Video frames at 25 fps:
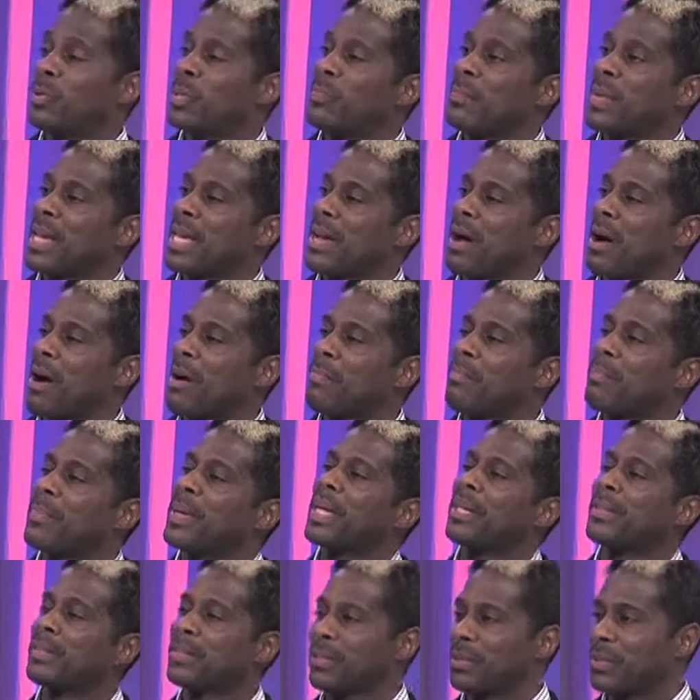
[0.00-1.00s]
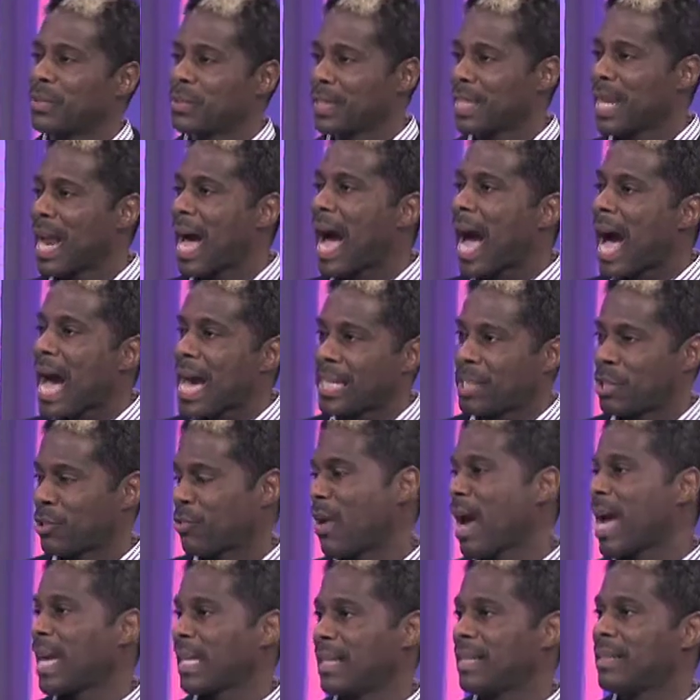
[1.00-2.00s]
would be our Pixel. It's an eye
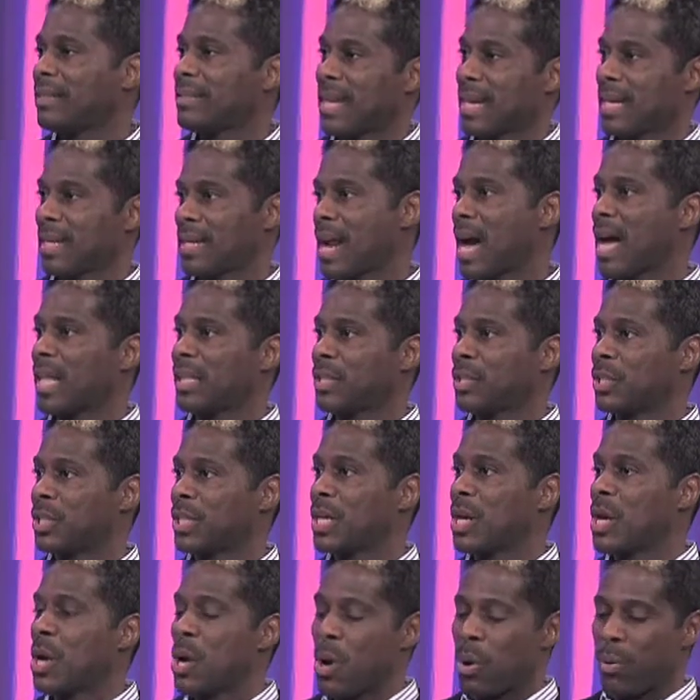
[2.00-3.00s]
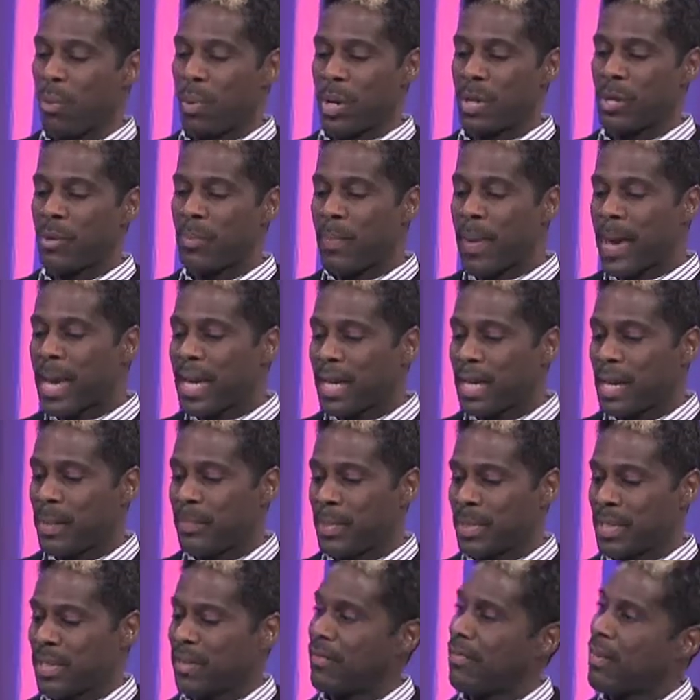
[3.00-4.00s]
tracking technology where you pick
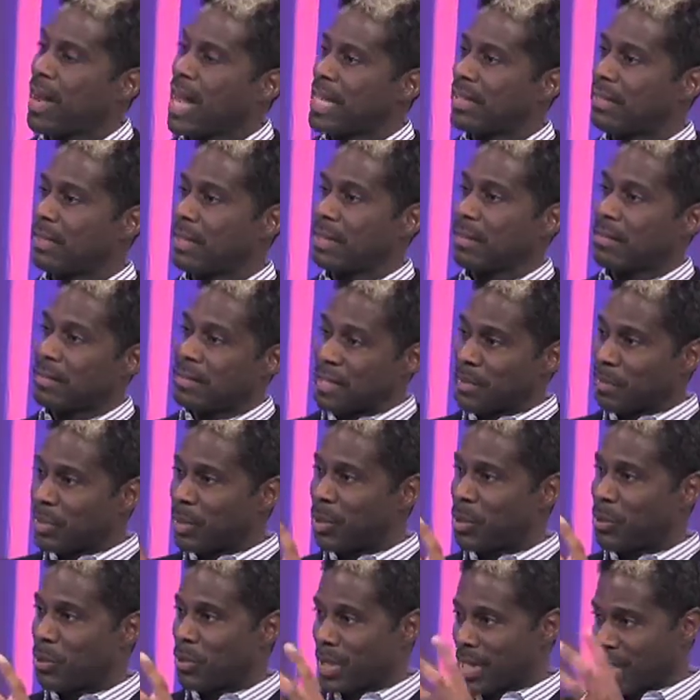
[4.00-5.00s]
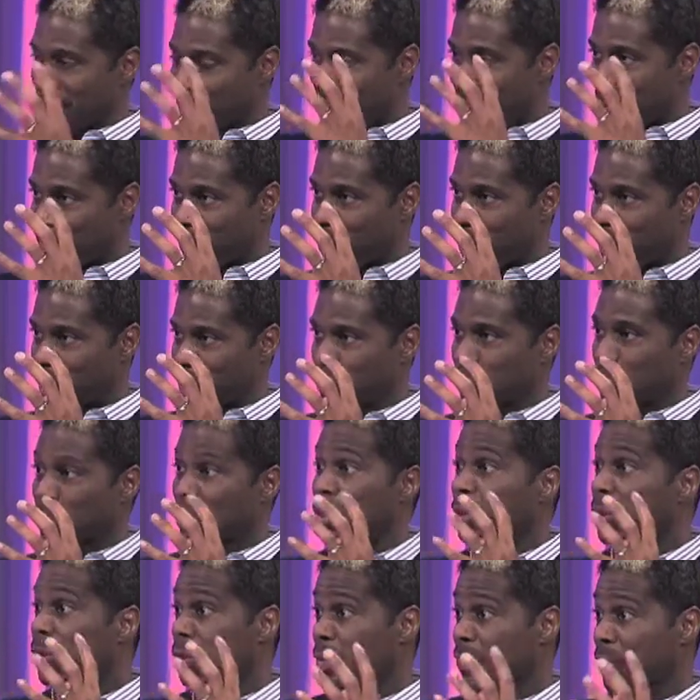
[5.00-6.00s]
up a device that's similar to a camera and you
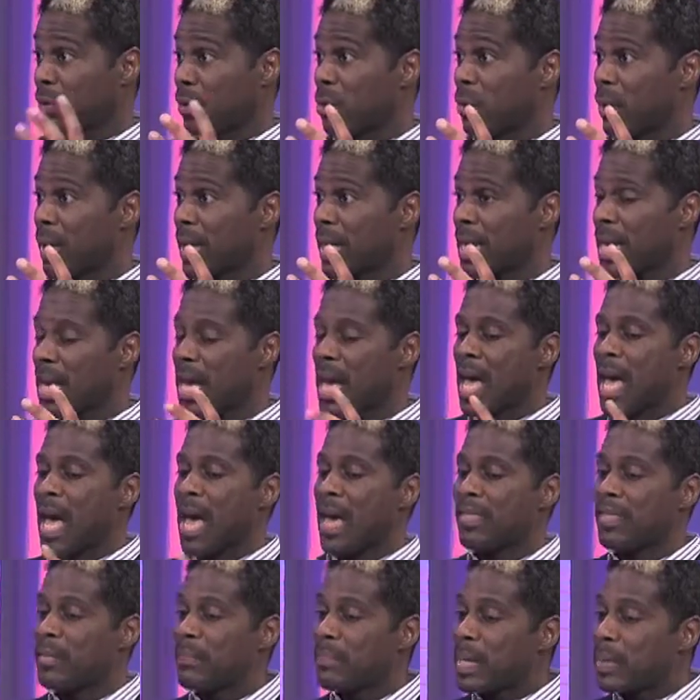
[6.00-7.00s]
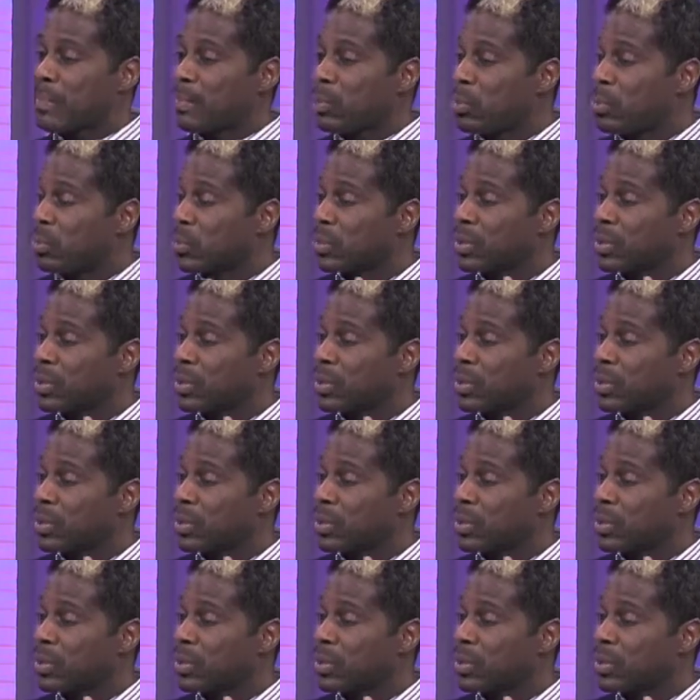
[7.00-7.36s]
can look through it. And the people